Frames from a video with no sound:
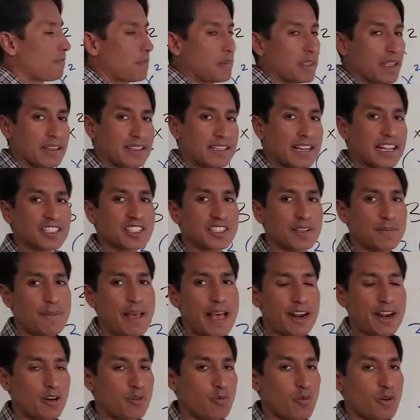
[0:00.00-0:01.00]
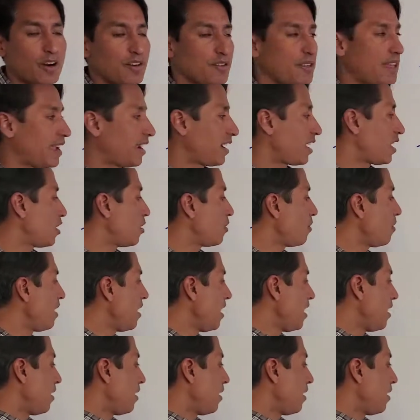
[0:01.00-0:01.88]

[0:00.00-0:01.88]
It doesn't matter where they go.